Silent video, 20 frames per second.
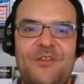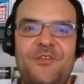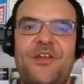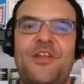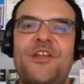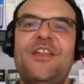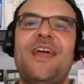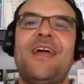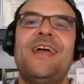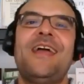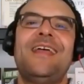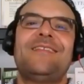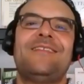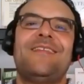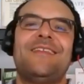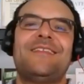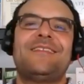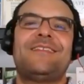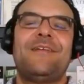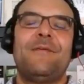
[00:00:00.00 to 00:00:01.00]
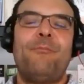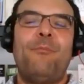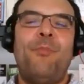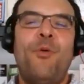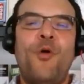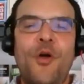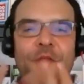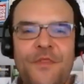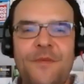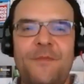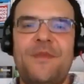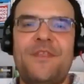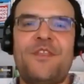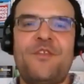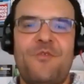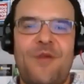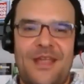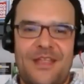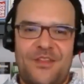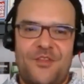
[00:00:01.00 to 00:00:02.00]
We're here to point them in
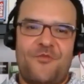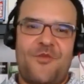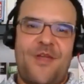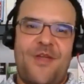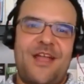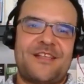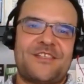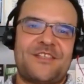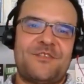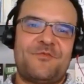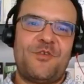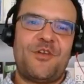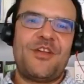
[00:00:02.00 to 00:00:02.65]
the right direction.